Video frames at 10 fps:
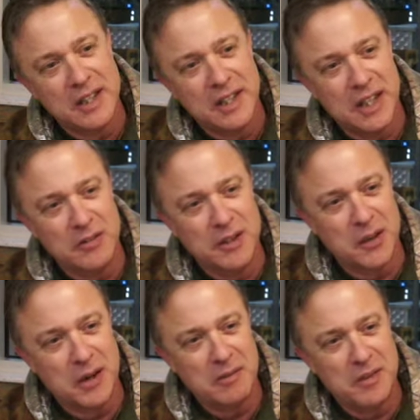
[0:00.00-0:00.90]
even
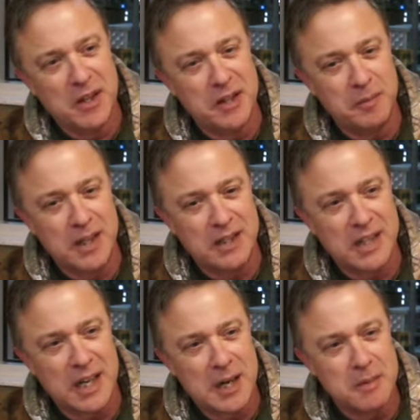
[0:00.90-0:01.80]
though I've done it many
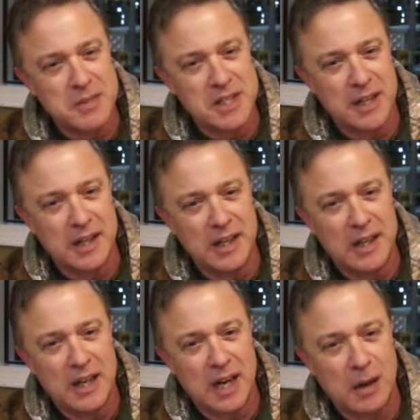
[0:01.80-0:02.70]
times.
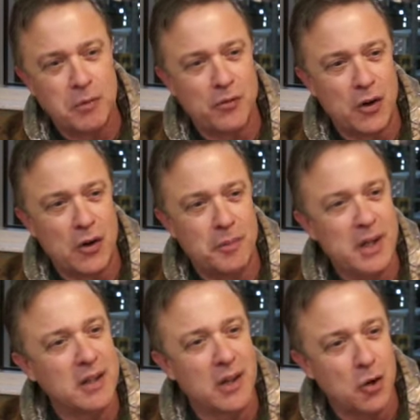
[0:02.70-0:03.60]
I prefer to
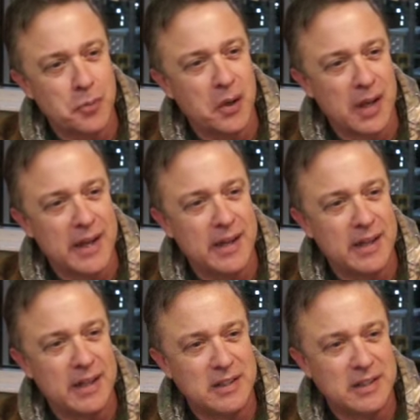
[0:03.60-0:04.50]
be in the open
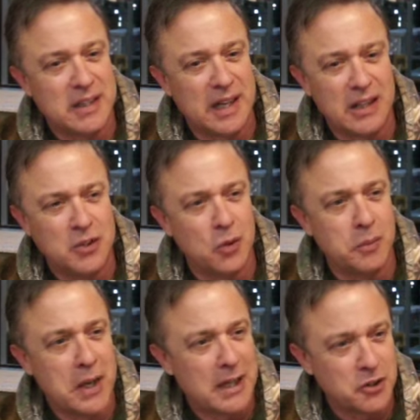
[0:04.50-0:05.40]
land. I enjoy
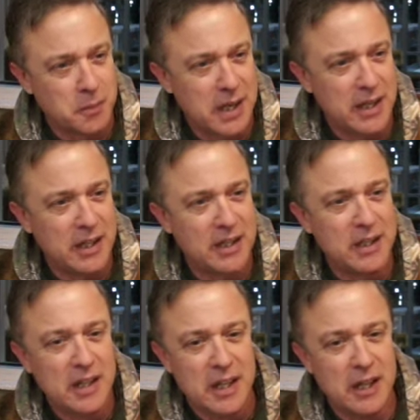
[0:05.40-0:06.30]
placer mining.
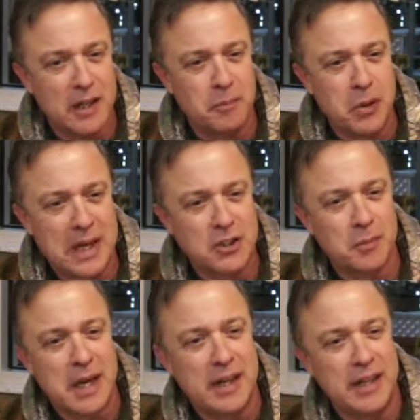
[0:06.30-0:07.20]
Placer
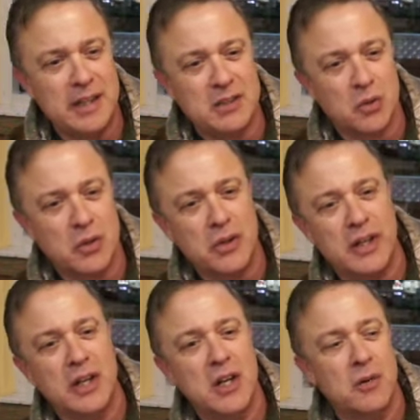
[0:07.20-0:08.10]
mining is
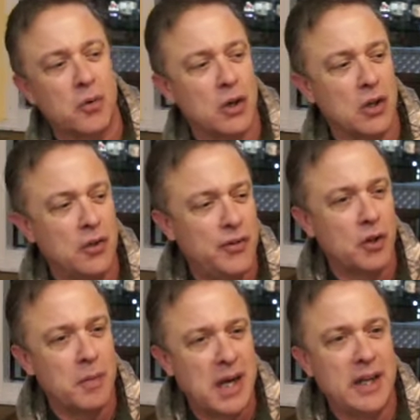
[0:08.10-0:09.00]
really more
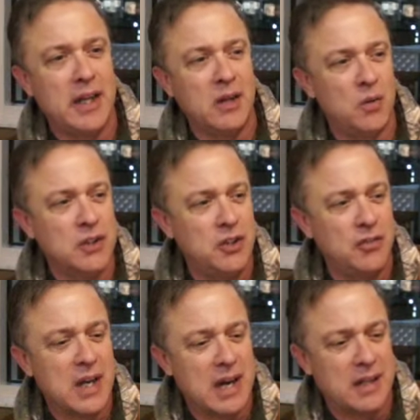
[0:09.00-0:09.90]
alluvial mining, which you
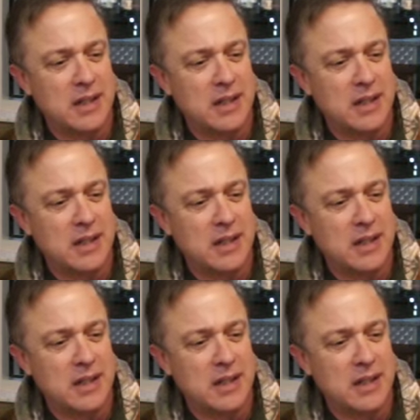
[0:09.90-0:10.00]
got